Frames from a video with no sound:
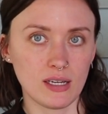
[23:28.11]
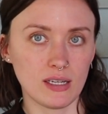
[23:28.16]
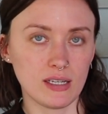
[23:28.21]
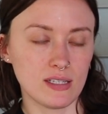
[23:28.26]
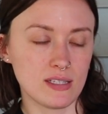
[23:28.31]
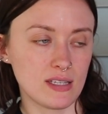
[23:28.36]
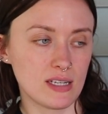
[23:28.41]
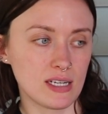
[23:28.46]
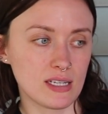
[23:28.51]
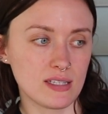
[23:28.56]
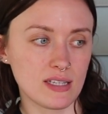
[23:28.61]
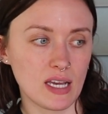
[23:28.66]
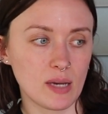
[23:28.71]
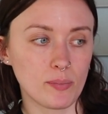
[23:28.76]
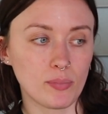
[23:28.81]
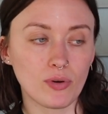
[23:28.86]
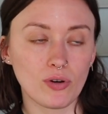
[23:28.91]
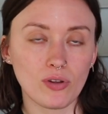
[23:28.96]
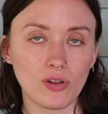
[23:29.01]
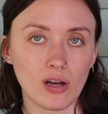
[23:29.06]
is an
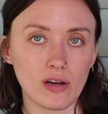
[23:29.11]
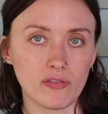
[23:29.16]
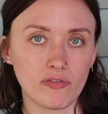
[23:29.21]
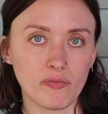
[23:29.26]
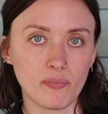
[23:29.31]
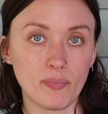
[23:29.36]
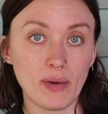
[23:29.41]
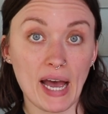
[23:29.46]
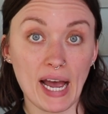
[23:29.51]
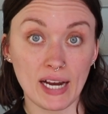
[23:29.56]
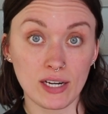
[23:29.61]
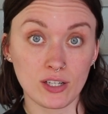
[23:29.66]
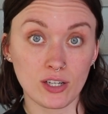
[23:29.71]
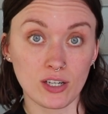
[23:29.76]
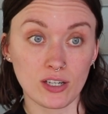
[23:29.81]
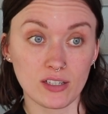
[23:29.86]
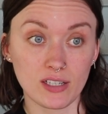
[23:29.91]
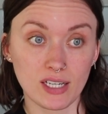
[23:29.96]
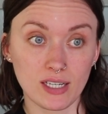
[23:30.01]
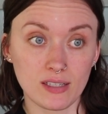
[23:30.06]
example of bad
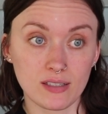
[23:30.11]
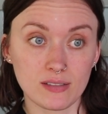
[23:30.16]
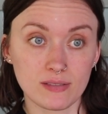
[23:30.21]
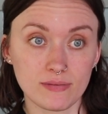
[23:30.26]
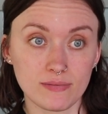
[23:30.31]
kerning.